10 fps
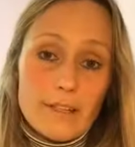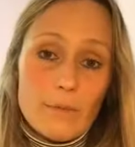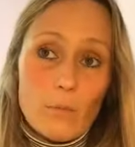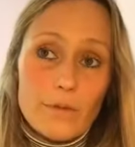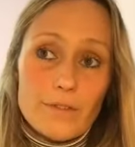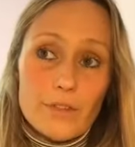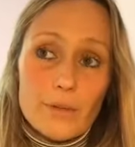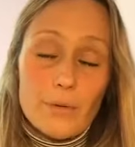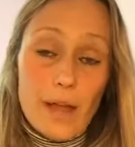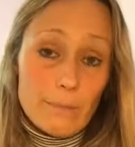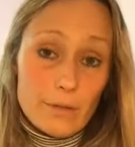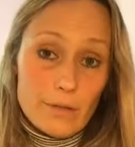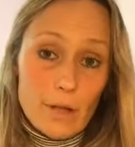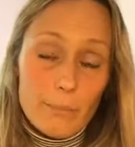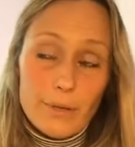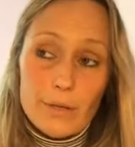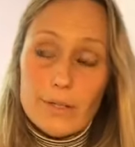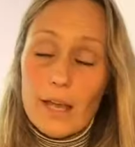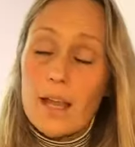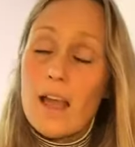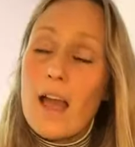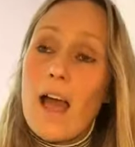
didn't want to use a computer.